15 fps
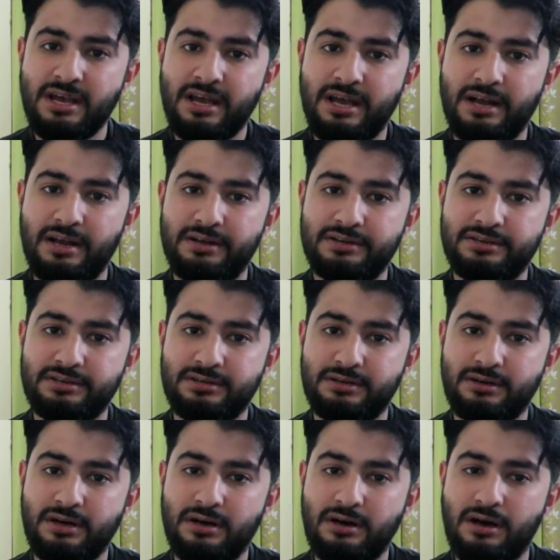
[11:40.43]
and
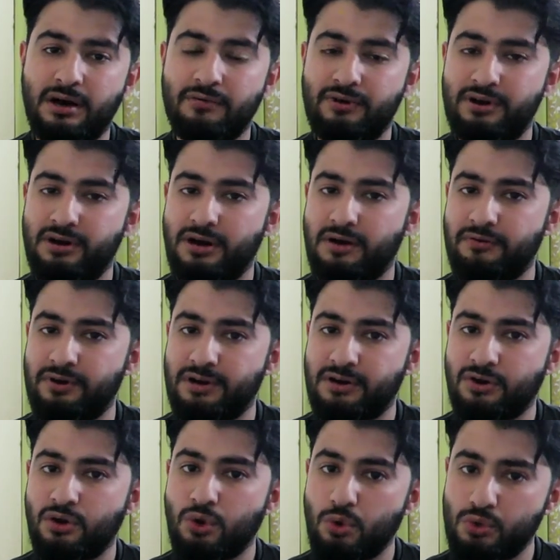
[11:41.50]
our
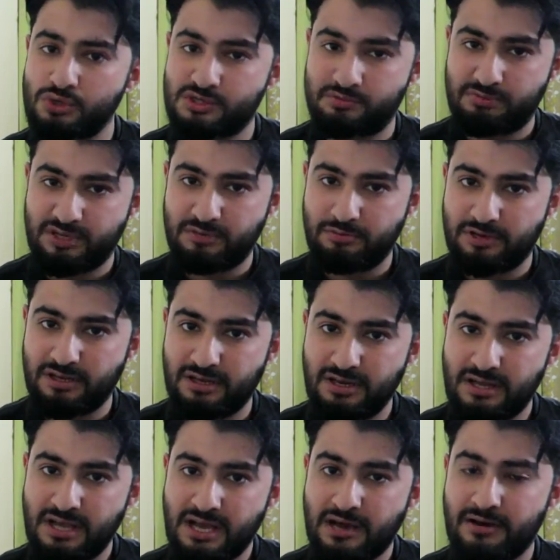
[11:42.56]
close people,
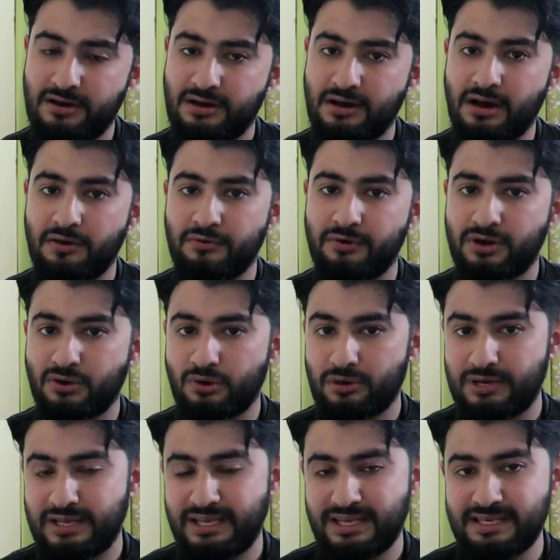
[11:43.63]
our
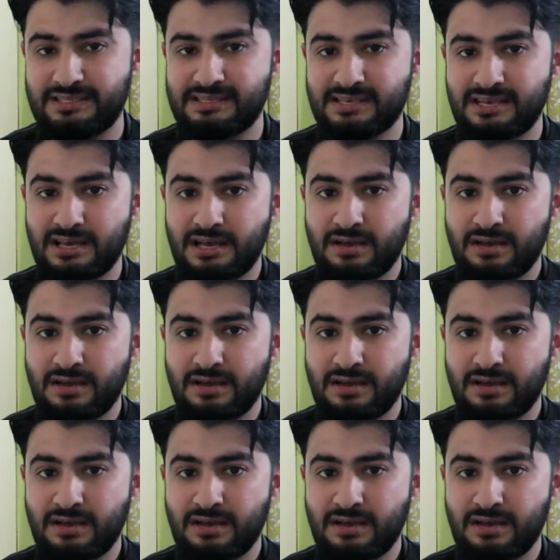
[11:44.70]
colleagues,